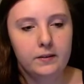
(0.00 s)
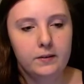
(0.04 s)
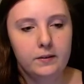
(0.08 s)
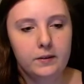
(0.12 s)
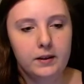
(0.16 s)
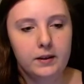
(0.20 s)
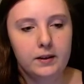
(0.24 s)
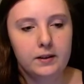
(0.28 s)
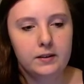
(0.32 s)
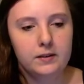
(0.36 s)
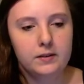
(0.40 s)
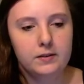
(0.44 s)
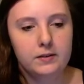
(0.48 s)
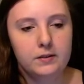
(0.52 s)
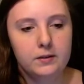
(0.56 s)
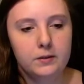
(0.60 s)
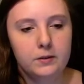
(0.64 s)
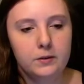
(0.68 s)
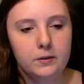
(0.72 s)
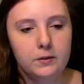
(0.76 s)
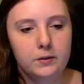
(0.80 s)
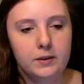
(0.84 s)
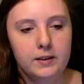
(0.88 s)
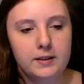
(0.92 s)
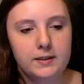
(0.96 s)
Okay,
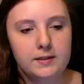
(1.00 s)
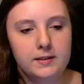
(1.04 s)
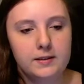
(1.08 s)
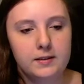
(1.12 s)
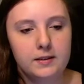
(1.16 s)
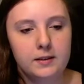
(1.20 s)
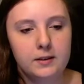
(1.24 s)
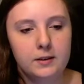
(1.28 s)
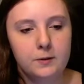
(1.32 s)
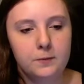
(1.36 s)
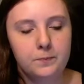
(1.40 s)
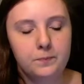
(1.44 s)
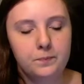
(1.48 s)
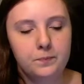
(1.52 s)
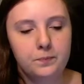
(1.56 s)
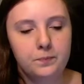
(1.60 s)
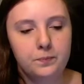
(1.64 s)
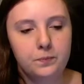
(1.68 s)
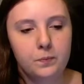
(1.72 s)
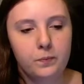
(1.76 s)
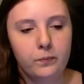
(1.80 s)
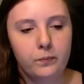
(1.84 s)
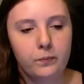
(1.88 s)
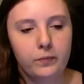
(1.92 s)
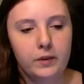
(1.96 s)
so it's
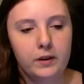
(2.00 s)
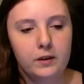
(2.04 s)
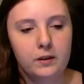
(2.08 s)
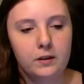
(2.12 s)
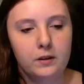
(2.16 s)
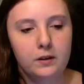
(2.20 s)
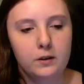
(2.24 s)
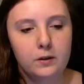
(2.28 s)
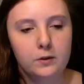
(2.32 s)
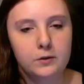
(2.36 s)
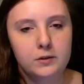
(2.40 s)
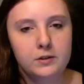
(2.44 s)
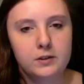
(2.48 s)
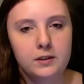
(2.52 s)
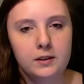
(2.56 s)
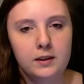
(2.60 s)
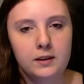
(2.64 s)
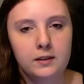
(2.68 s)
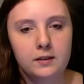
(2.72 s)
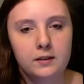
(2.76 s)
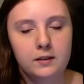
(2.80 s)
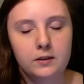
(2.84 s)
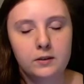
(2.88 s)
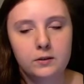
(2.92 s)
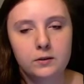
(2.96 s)
closing
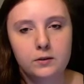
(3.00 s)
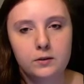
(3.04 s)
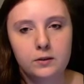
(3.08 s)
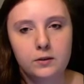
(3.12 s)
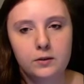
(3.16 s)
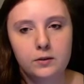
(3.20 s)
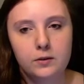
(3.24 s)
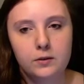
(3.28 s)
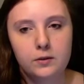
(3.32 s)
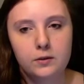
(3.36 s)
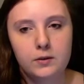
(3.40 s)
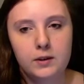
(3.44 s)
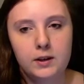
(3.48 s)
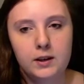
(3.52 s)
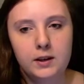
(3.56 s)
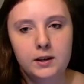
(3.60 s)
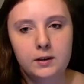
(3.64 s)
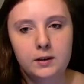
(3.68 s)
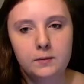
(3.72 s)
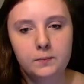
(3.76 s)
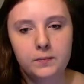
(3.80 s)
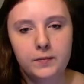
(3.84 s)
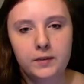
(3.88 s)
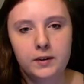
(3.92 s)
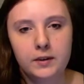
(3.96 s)
in on 3.
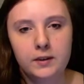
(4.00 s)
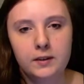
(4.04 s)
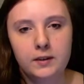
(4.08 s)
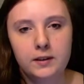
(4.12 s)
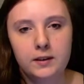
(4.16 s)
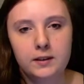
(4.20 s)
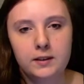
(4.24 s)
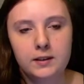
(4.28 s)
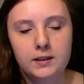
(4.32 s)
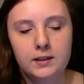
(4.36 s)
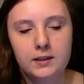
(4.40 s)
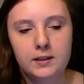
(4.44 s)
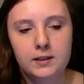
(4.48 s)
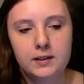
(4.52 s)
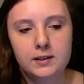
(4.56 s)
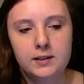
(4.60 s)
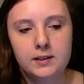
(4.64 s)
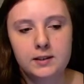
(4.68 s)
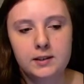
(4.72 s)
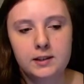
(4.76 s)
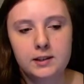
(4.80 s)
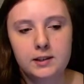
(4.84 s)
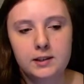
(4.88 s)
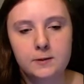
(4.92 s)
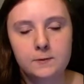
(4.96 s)
I think that
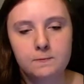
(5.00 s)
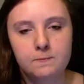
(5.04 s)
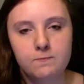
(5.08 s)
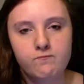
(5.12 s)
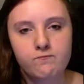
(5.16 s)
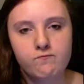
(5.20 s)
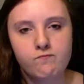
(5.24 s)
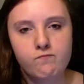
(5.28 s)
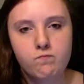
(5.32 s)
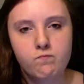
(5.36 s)
I'm